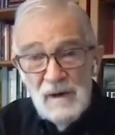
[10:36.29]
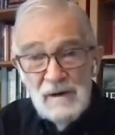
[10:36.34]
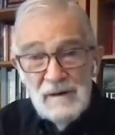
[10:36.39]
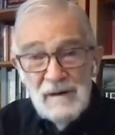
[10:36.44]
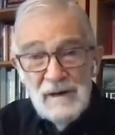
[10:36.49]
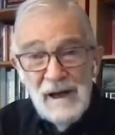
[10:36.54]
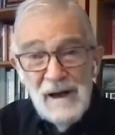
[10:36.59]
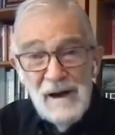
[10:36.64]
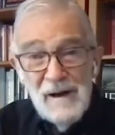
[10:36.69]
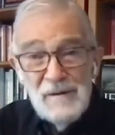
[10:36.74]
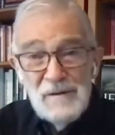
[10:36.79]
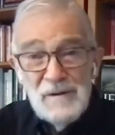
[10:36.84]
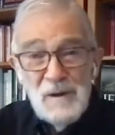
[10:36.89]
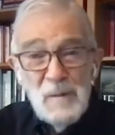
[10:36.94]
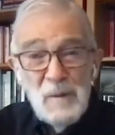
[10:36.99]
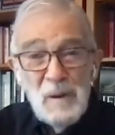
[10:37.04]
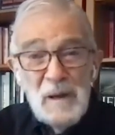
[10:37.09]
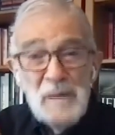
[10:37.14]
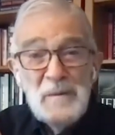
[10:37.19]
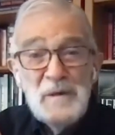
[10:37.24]
Now they're
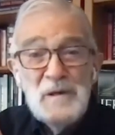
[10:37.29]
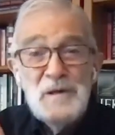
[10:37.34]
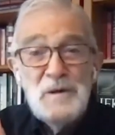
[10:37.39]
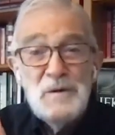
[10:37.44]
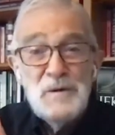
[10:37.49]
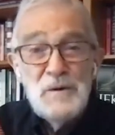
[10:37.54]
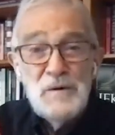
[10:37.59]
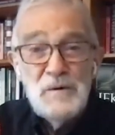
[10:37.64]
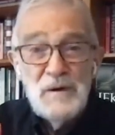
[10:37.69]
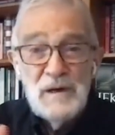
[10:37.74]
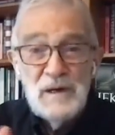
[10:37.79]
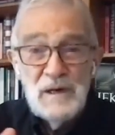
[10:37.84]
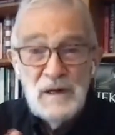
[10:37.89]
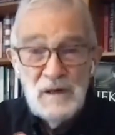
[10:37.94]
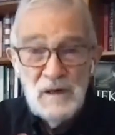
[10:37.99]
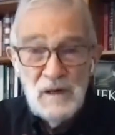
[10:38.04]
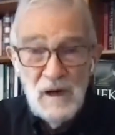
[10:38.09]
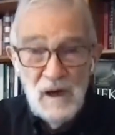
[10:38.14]
blaming the Ukrainian